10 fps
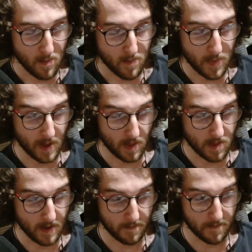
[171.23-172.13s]
But
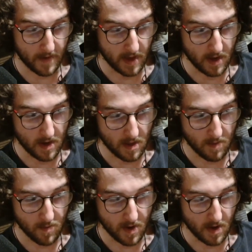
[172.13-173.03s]
they fade and they
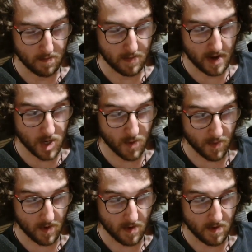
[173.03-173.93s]
become
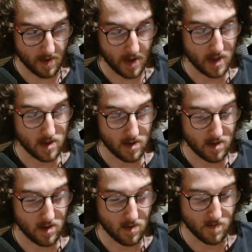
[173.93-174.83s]
manageable and
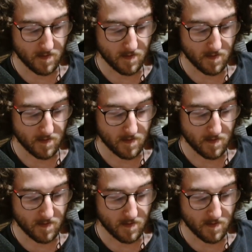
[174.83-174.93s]
you